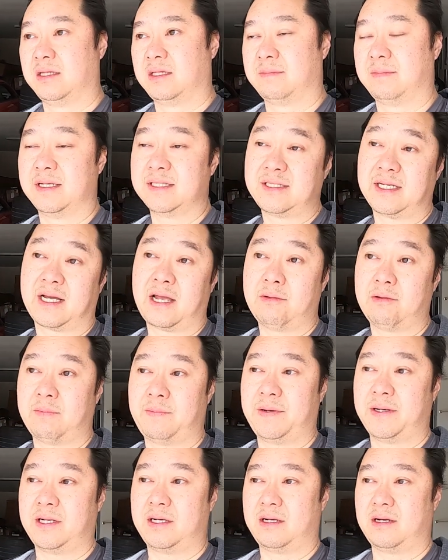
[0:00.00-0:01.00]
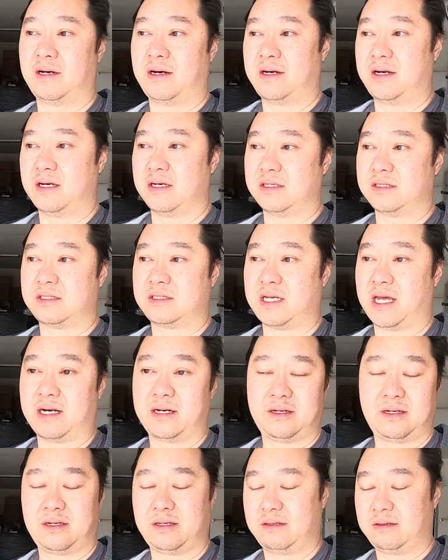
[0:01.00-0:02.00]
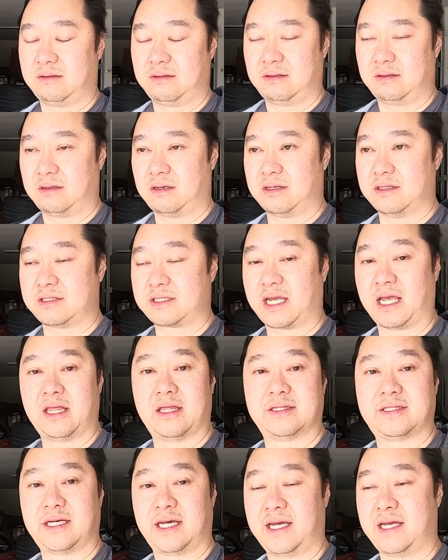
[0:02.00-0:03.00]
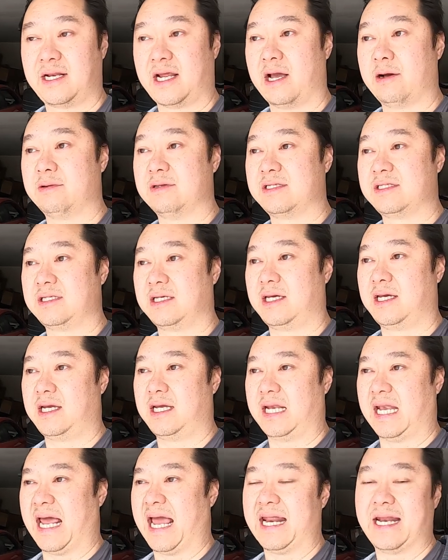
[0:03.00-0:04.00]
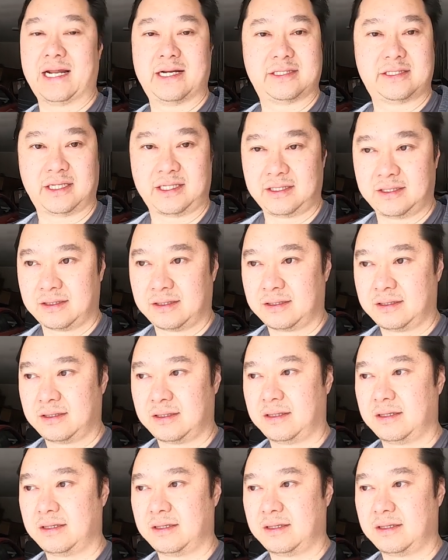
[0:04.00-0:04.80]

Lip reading: The Mustang I would put on a scale of 10, I would say 9 out of 10.